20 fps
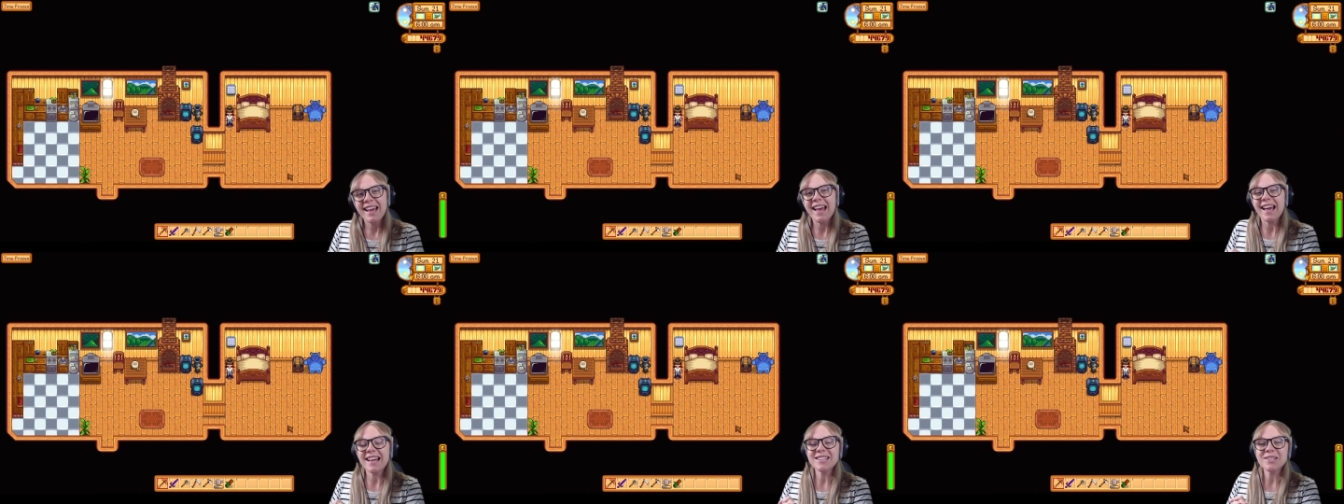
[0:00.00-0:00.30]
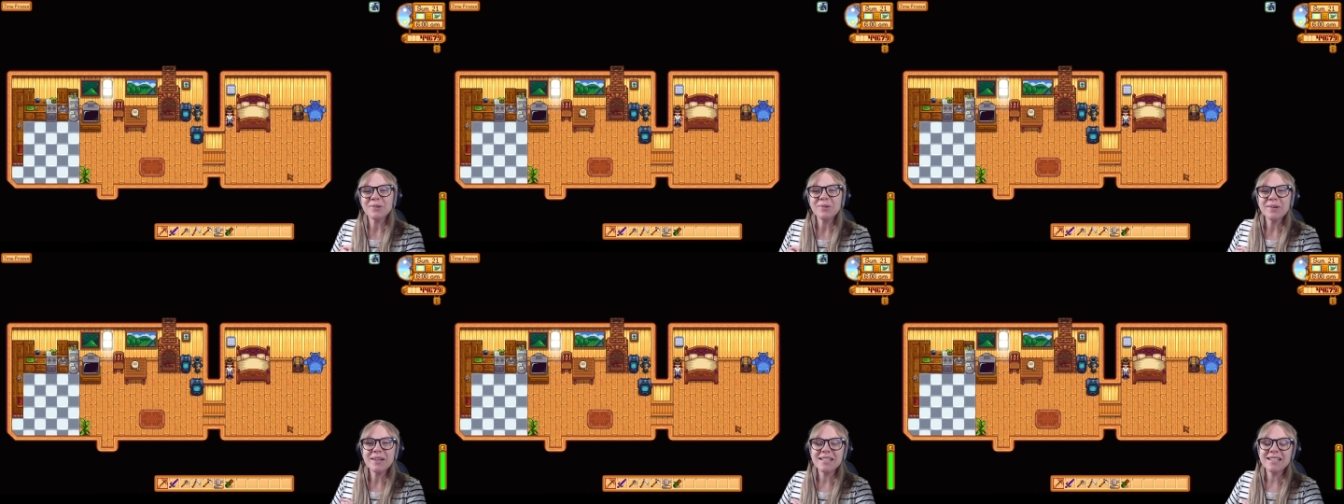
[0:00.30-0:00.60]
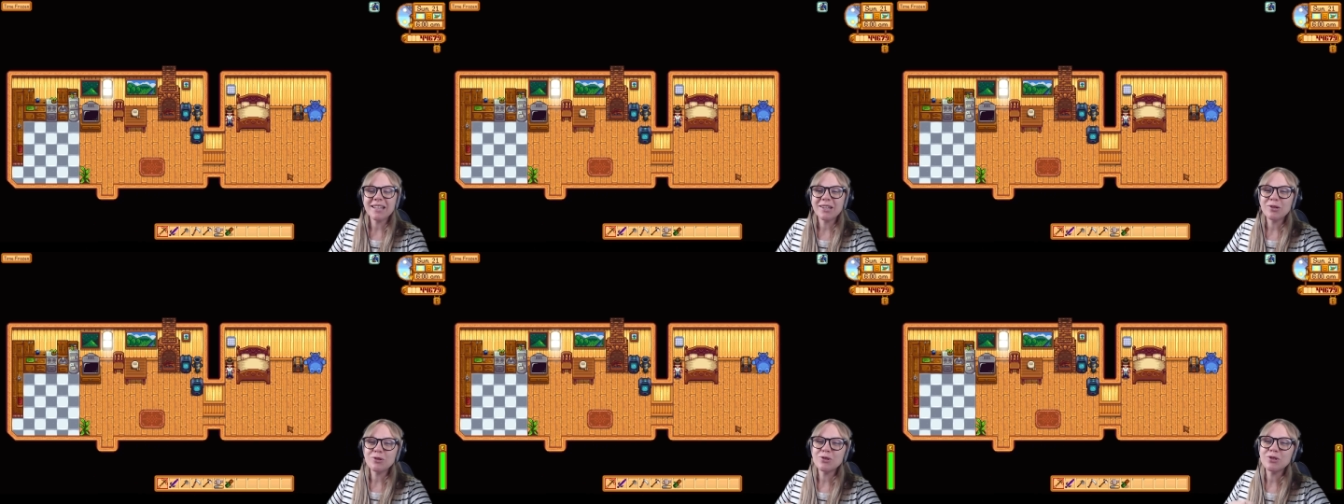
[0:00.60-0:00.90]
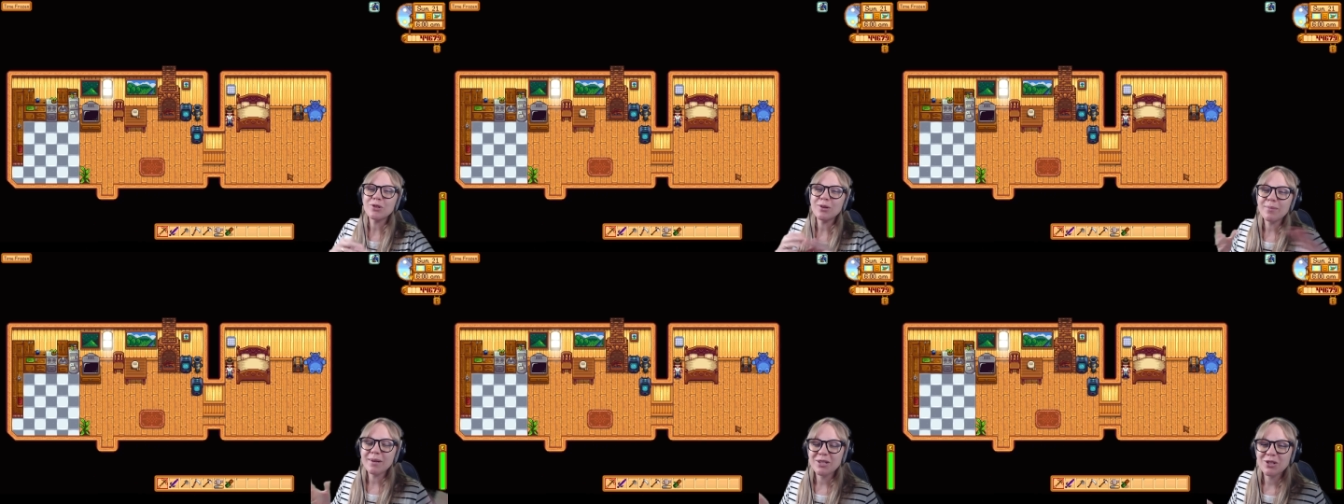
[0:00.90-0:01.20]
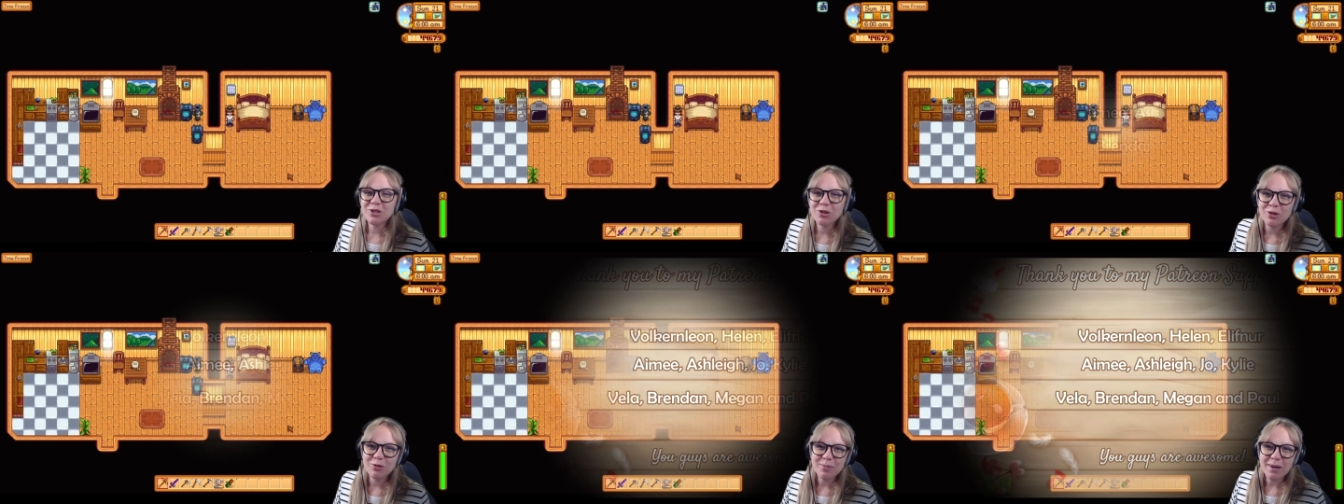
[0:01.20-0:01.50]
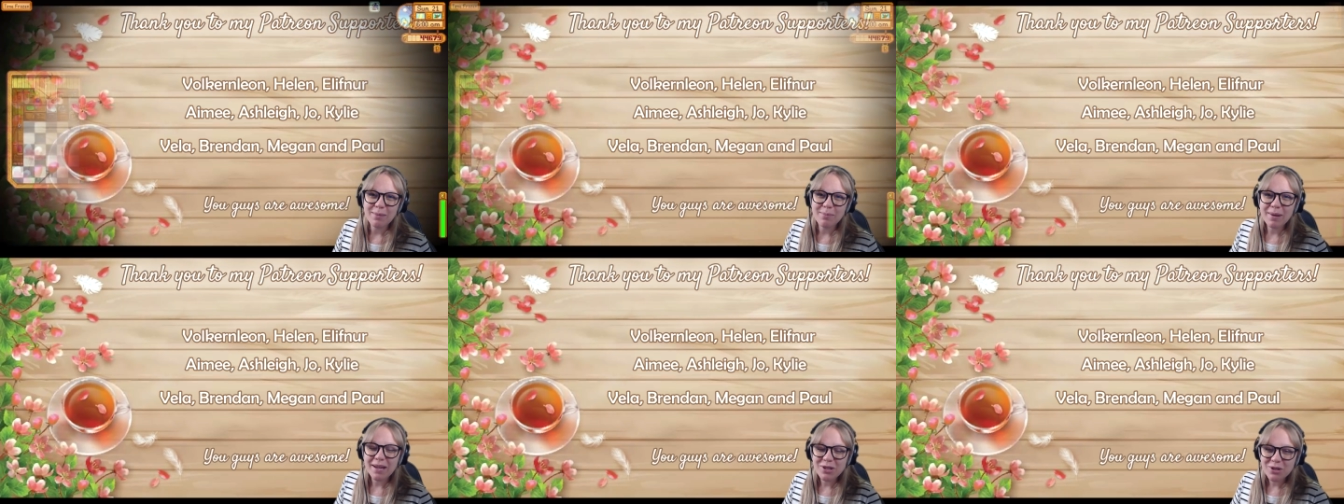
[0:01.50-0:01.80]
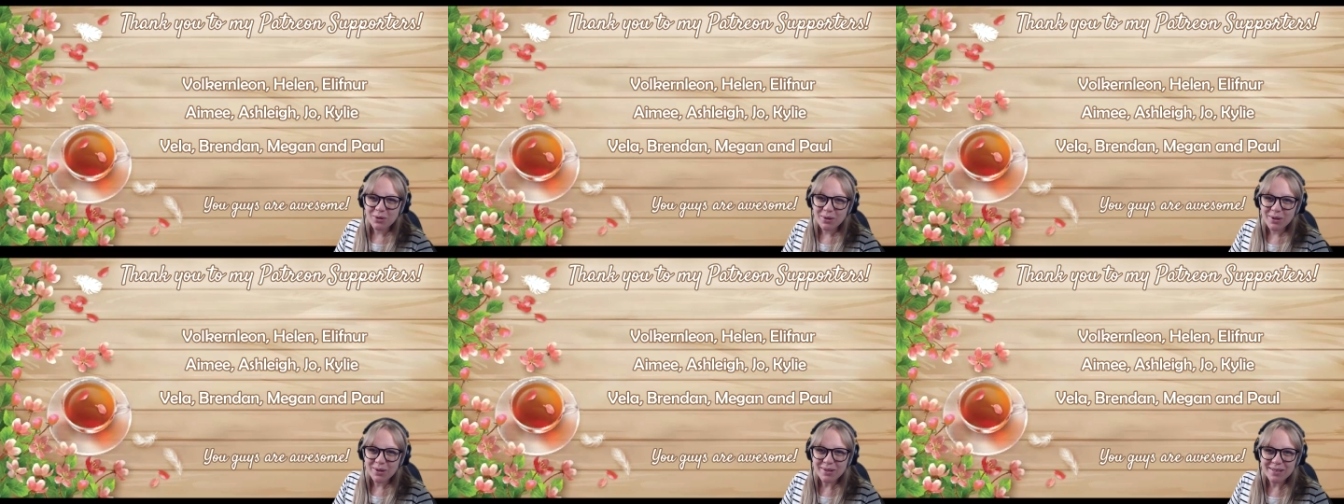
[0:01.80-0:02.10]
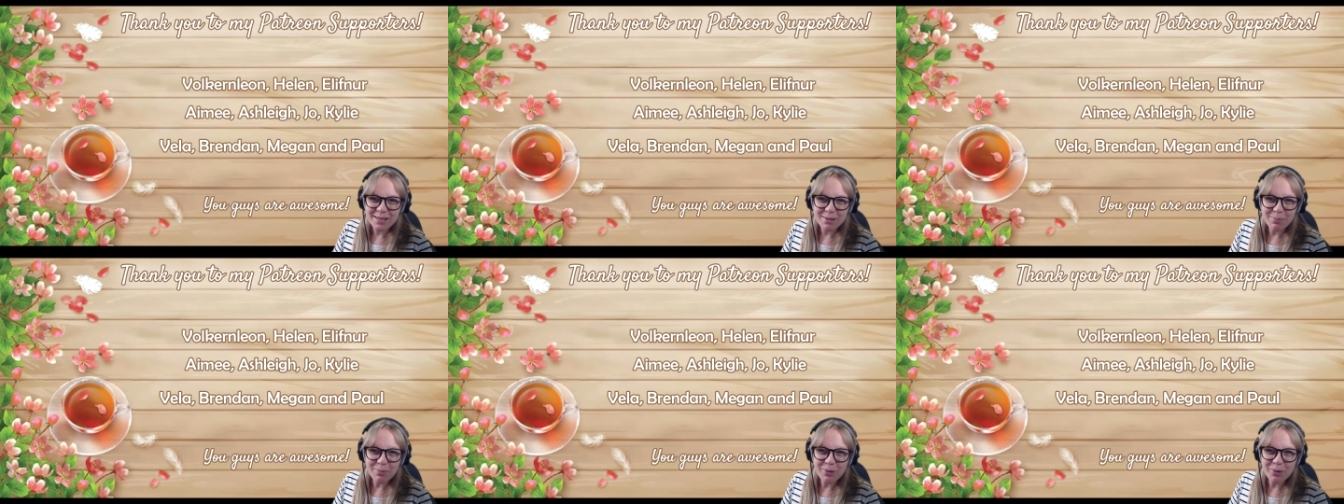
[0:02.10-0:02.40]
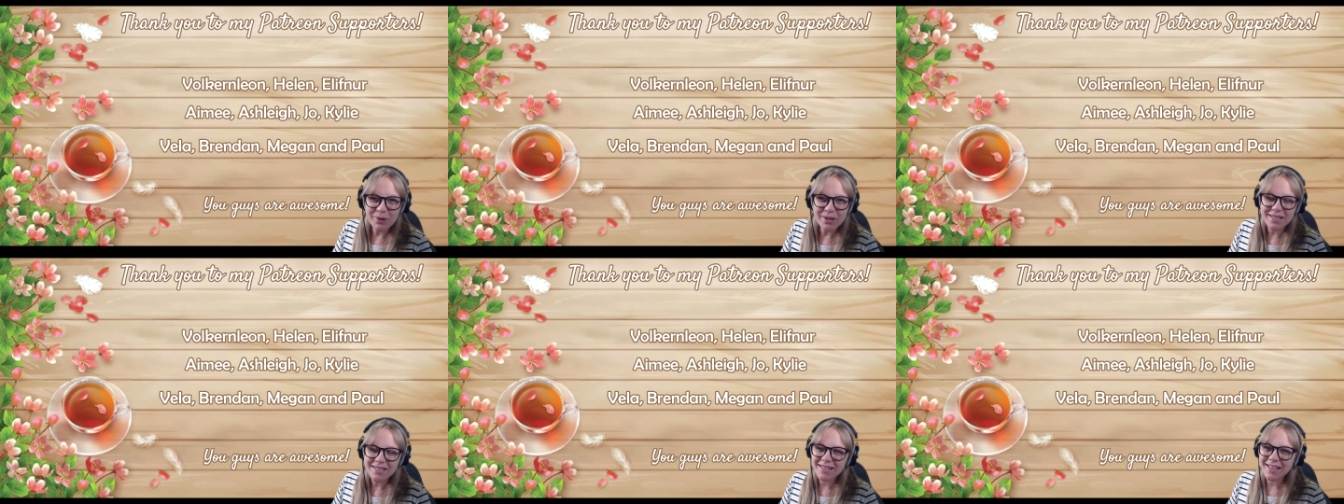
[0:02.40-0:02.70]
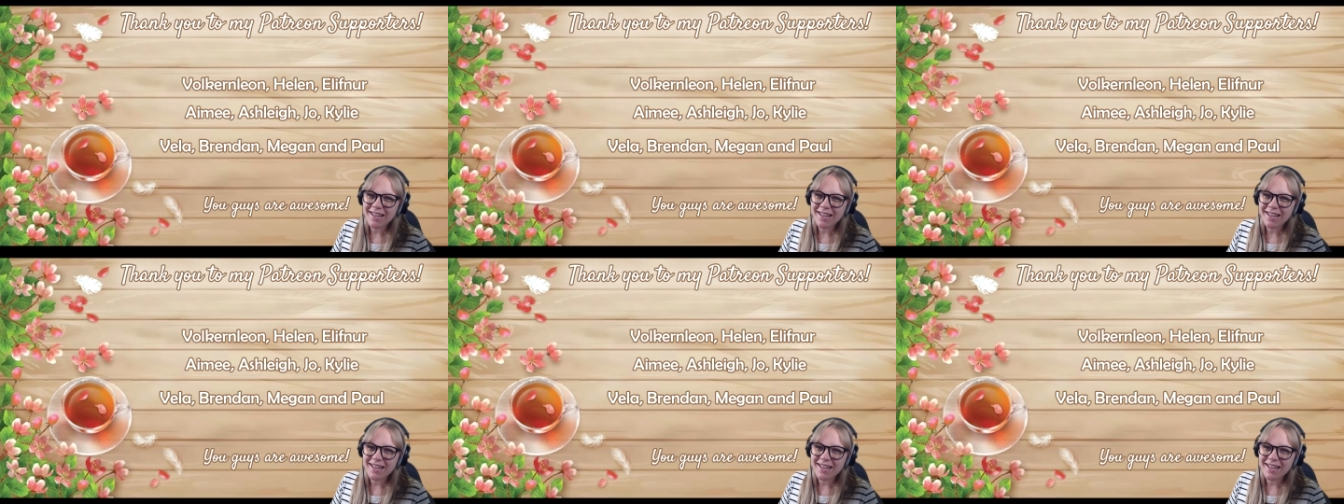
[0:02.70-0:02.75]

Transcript: As always, thank you so much to my Patreon supporters.